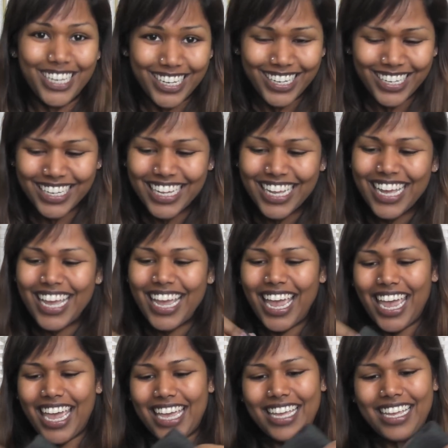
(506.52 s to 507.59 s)
here
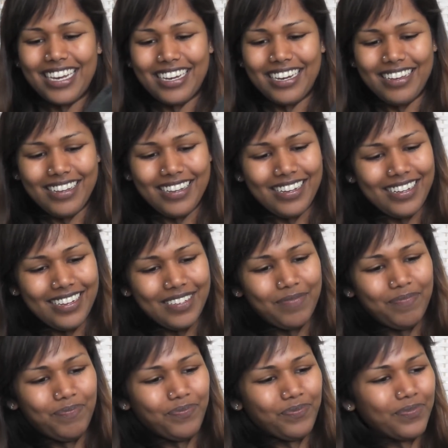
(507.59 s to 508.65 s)
and uh,
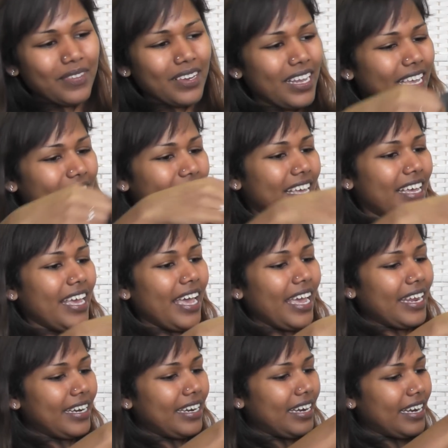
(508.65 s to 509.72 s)

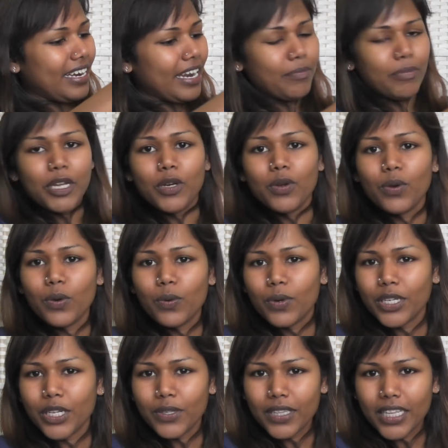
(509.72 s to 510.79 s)
and let me know
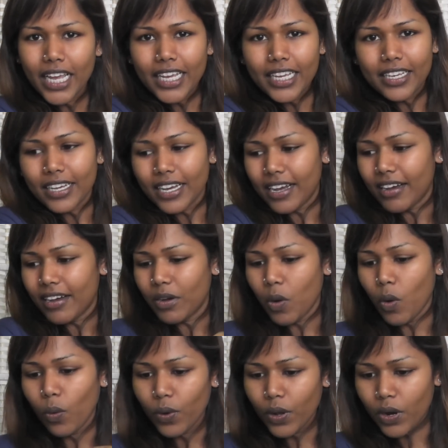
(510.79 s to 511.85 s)
what you think uh,
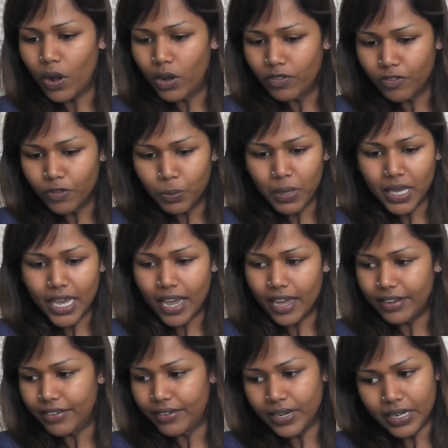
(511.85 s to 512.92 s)
overall for me
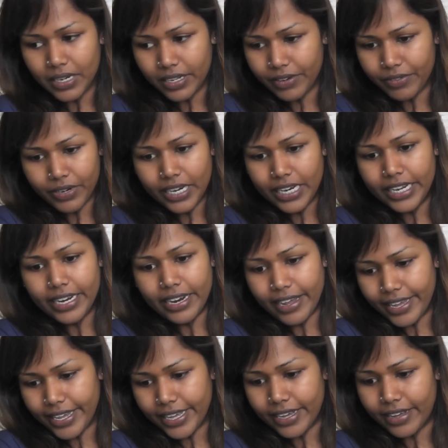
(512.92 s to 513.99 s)
I really really
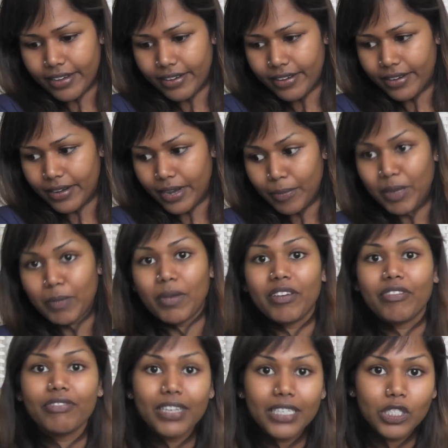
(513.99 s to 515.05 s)
like uh, I mean
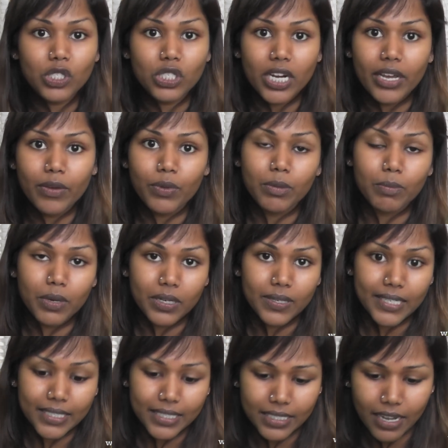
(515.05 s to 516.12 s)
my first try with
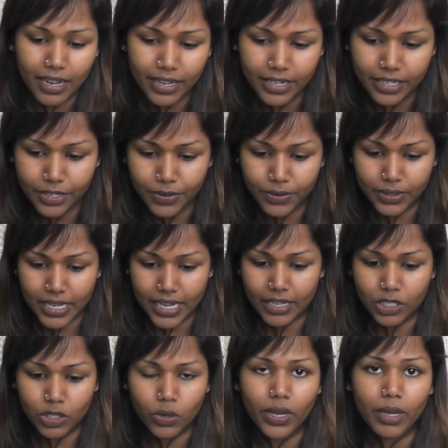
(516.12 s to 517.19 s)
Burda style you know the
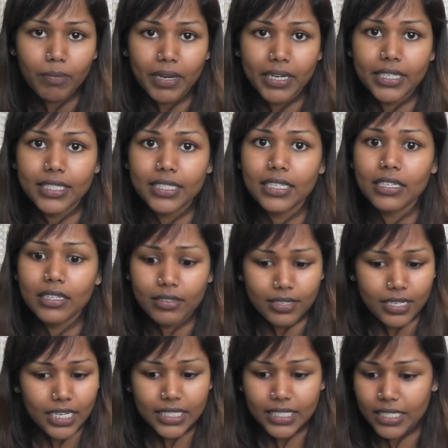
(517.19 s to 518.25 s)
uh, sewing pattern
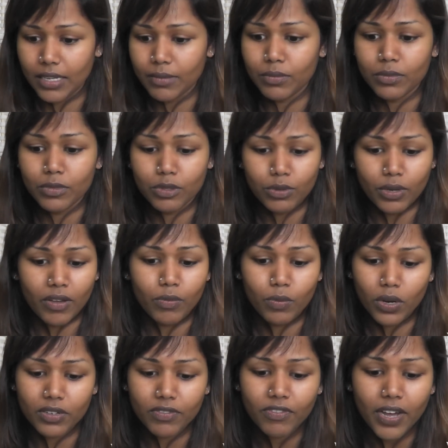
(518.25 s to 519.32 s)
it seemed to have
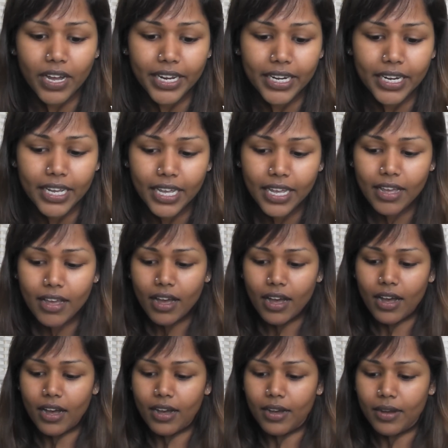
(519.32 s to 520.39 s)
worked fine
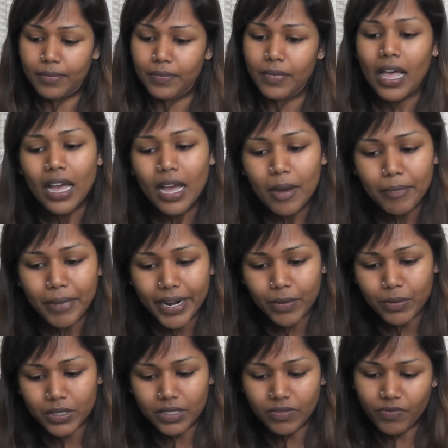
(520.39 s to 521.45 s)
um, but
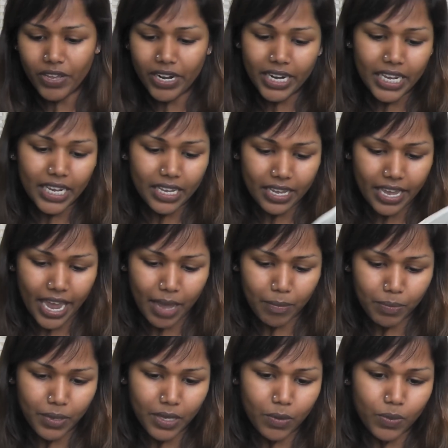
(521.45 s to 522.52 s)
I wasn't very
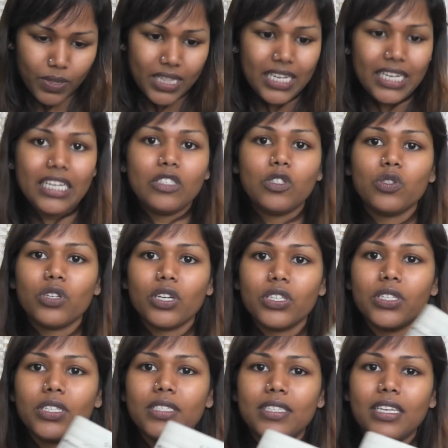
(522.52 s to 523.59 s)
happy with the
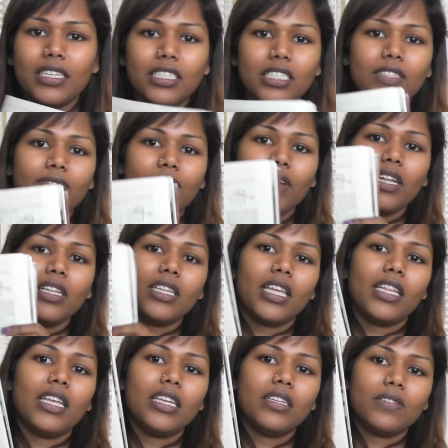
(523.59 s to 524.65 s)
instructions I just felt
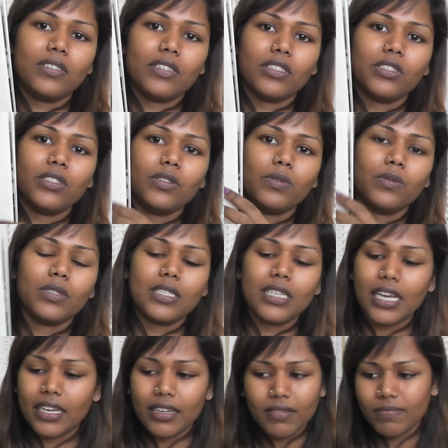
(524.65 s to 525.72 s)
that the instructions
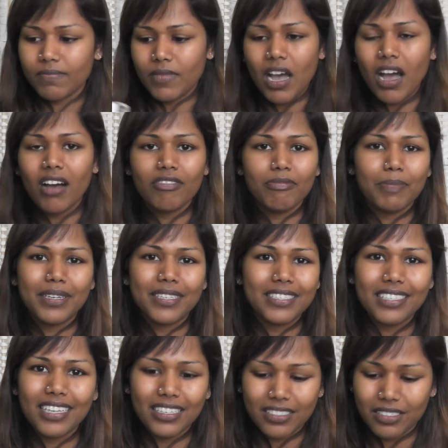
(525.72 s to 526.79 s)
was like half
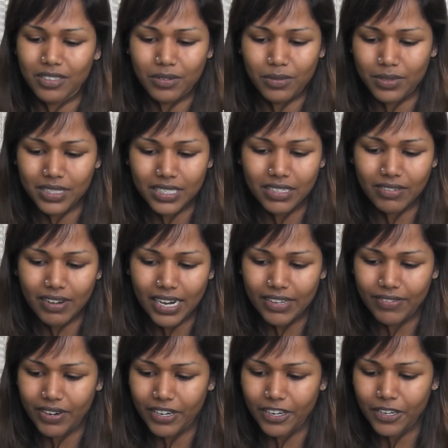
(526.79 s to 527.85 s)
past six you know it wasn't
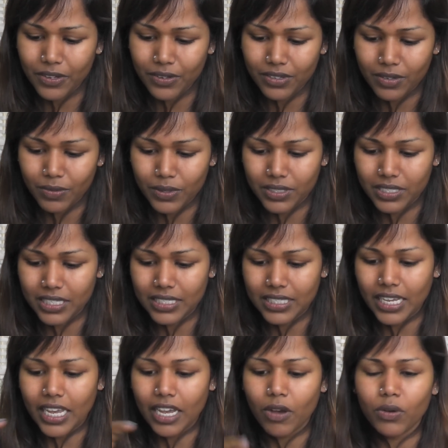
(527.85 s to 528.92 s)
really very good it was just
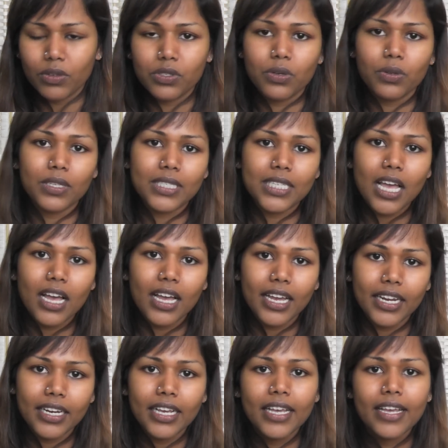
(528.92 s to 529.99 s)
saying oh so the
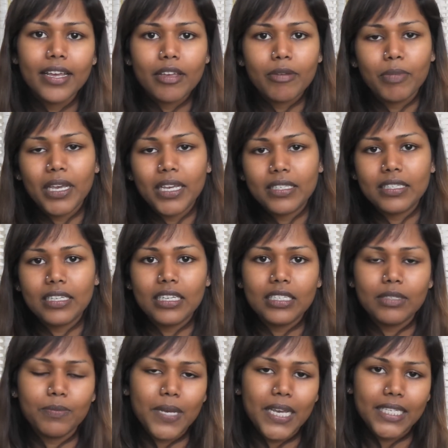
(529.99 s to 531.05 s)
side base
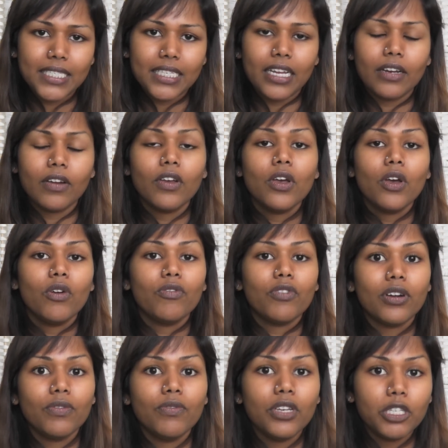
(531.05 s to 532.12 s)
this base that
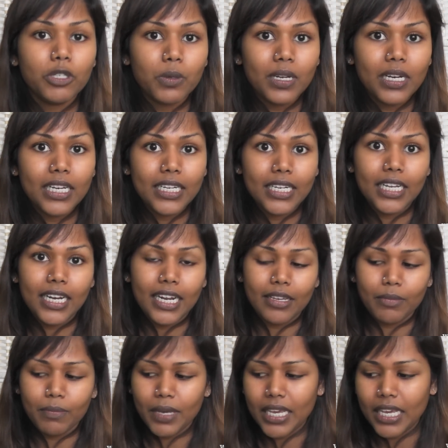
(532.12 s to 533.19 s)
for a visual learner
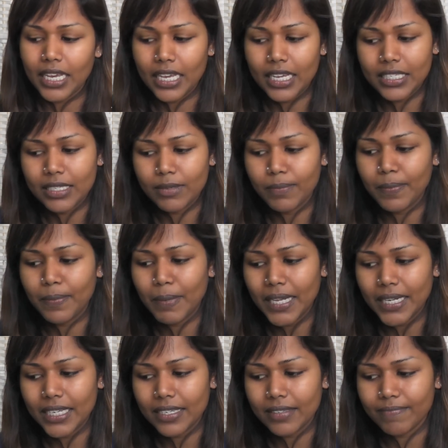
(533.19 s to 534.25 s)
like me it's a
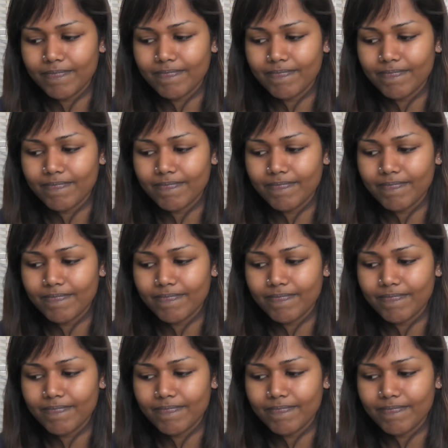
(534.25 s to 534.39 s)
bit